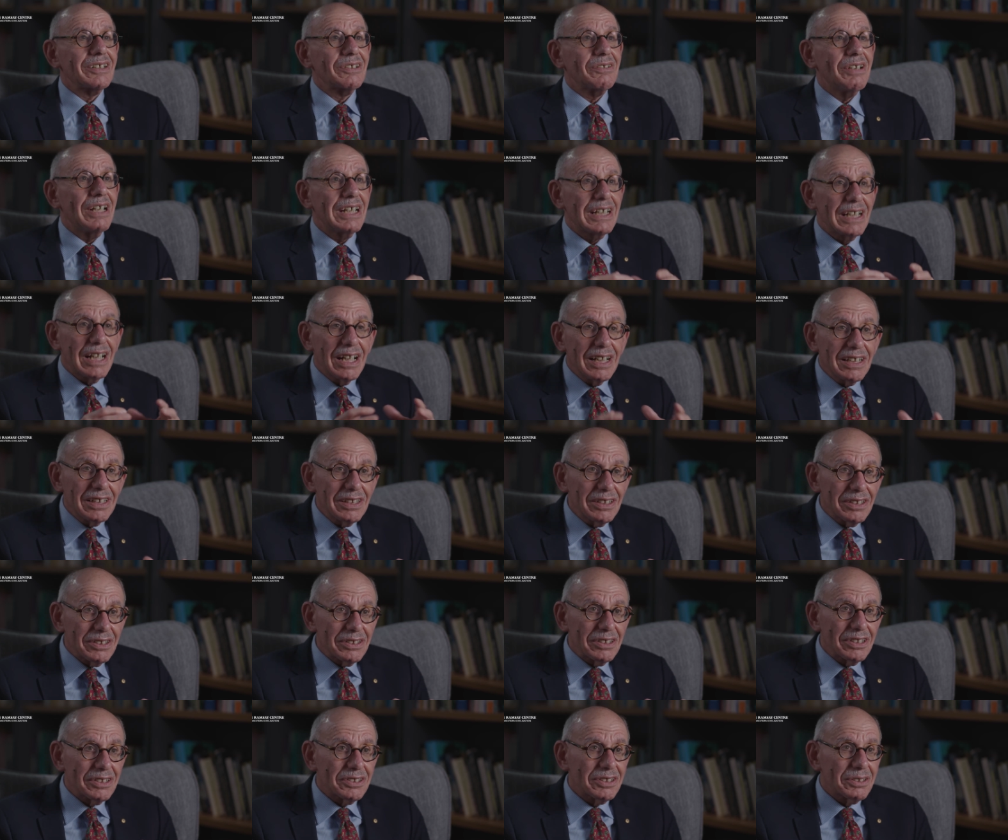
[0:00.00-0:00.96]
Quite
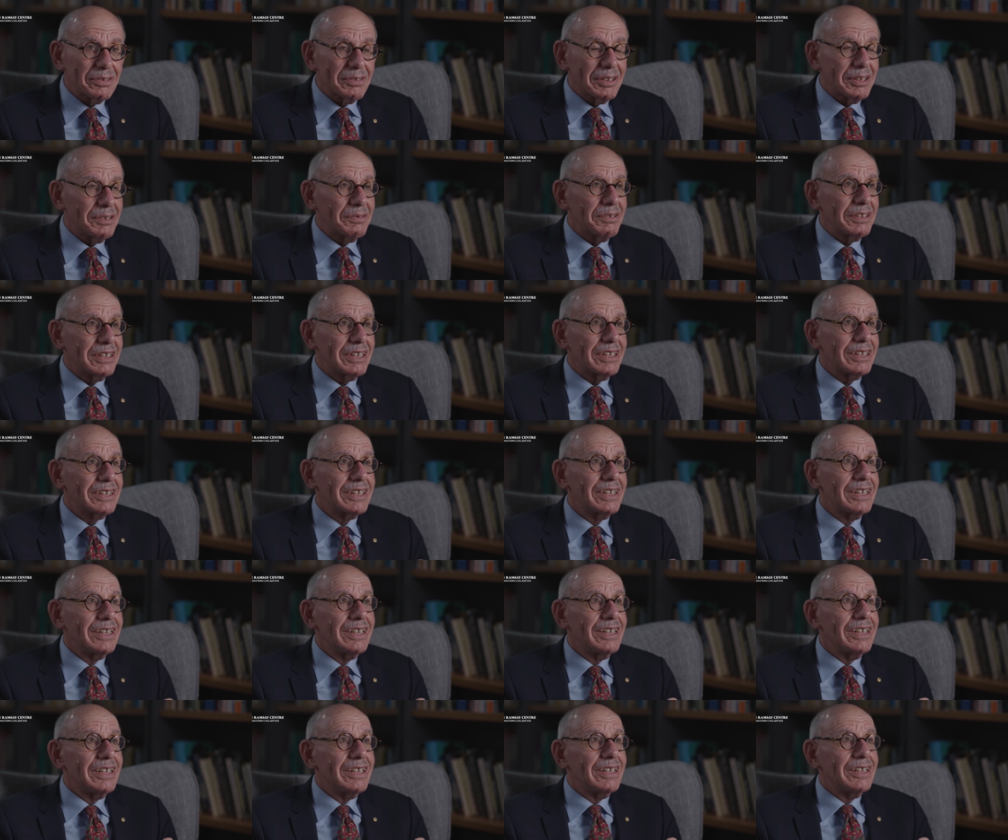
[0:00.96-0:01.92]
likely you don't agree with it,
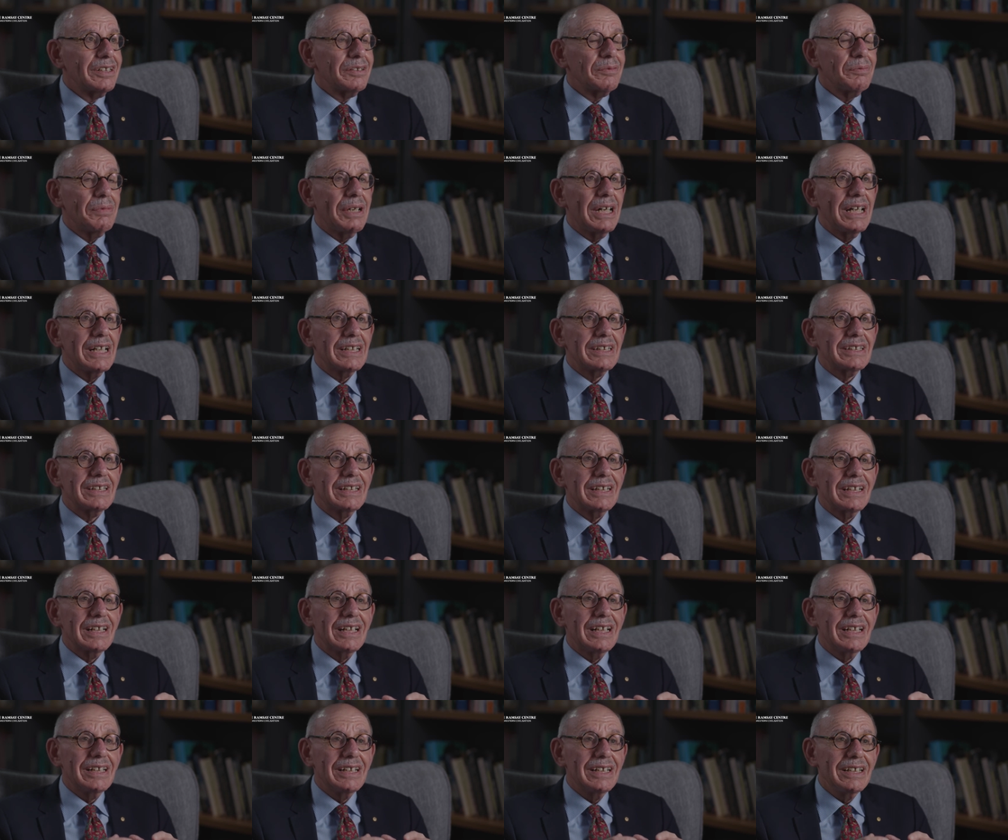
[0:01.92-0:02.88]
but
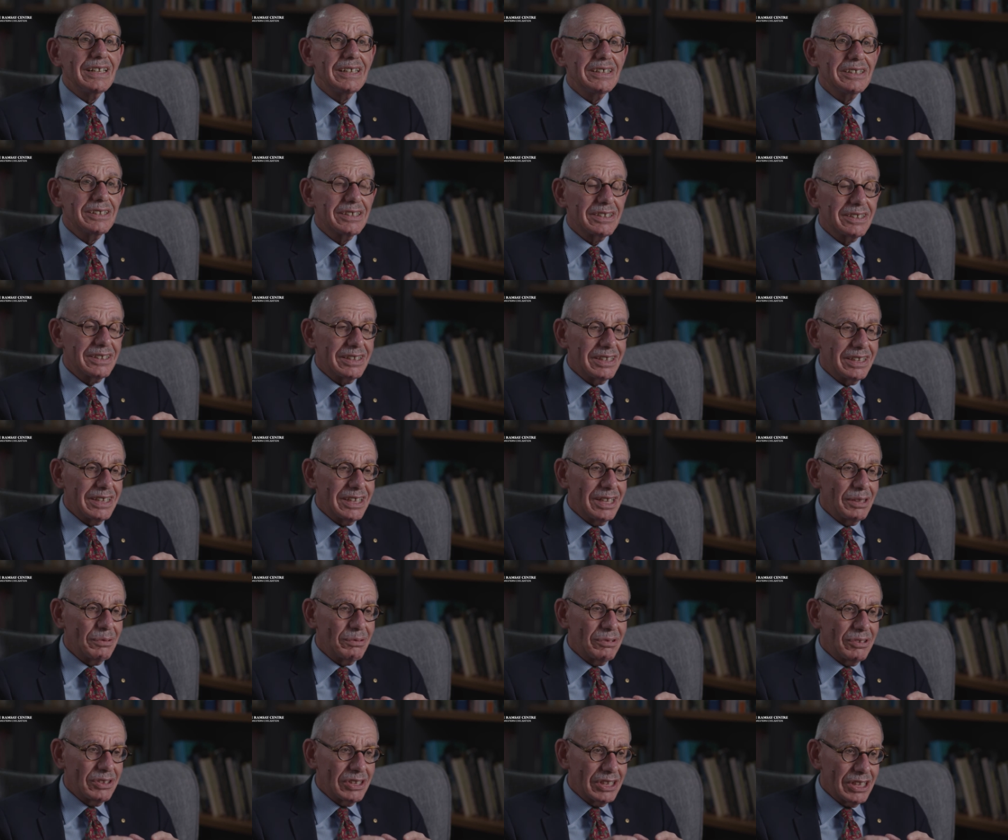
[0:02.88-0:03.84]
at least
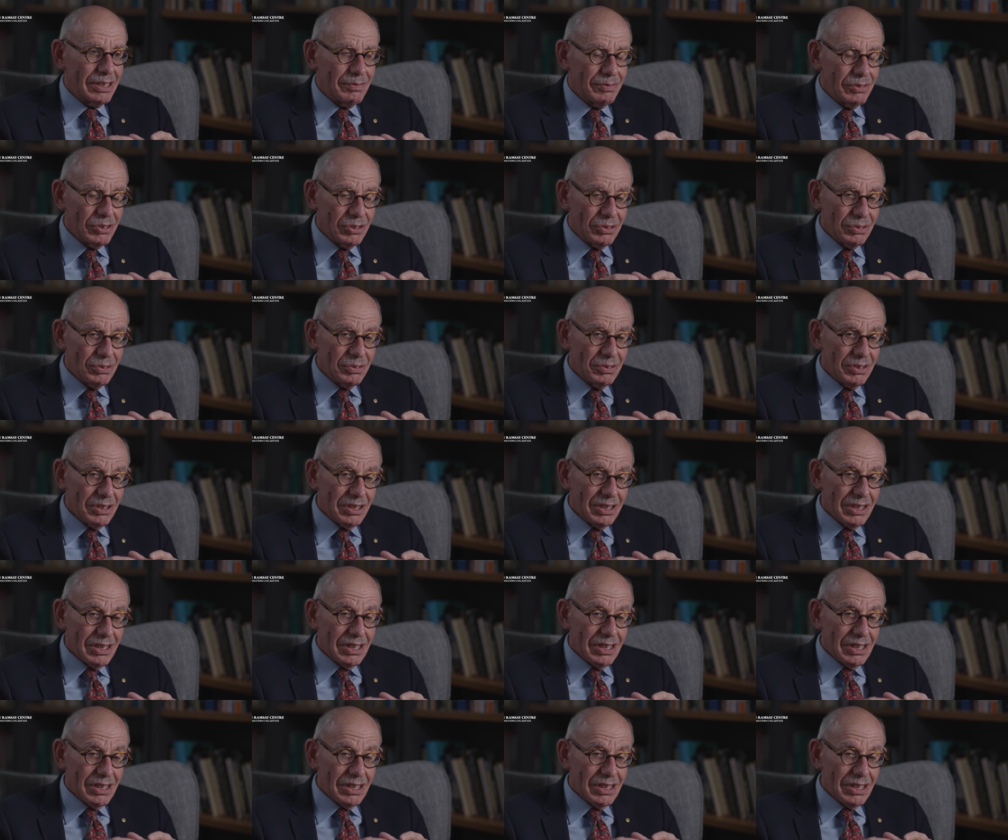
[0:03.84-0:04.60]
it will give you